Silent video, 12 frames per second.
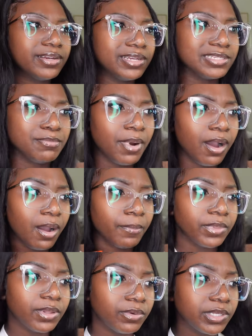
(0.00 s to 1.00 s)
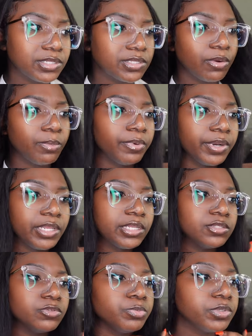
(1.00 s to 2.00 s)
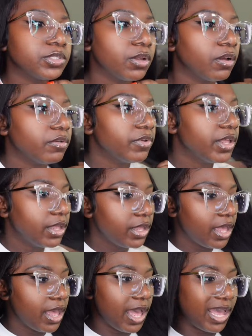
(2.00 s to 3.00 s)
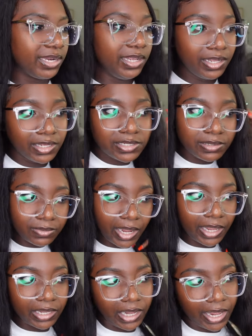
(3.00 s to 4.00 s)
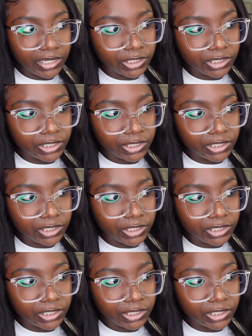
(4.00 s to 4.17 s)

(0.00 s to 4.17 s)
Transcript: is bomb though. It's so pretty. It's super soft. I did get some like light